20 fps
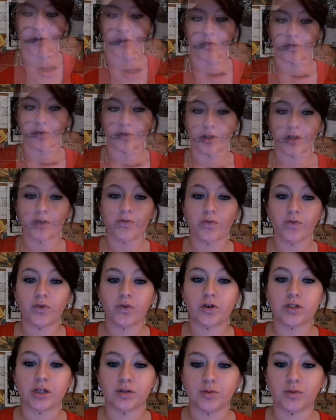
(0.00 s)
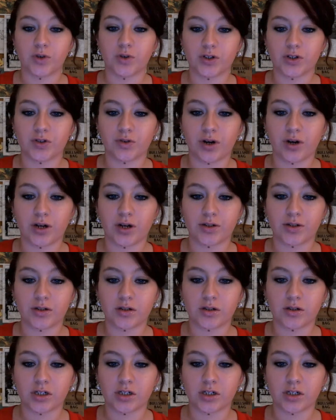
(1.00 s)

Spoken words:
If you're looking for a tinted moisturizer,